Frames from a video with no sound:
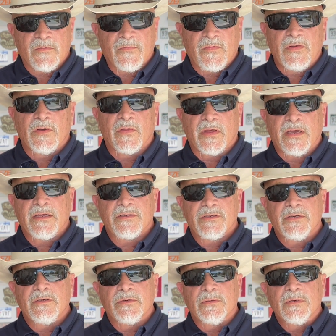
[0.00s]
feel the hit
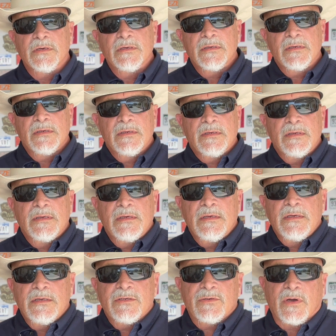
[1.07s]
too.
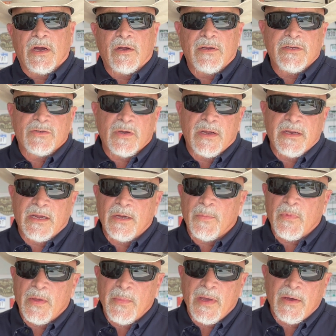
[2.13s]
So Harley's trying to help
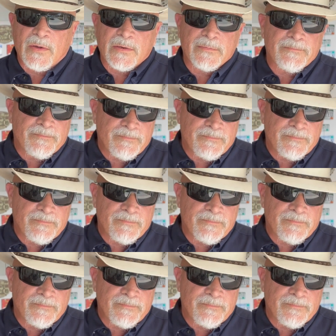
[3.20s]
them out.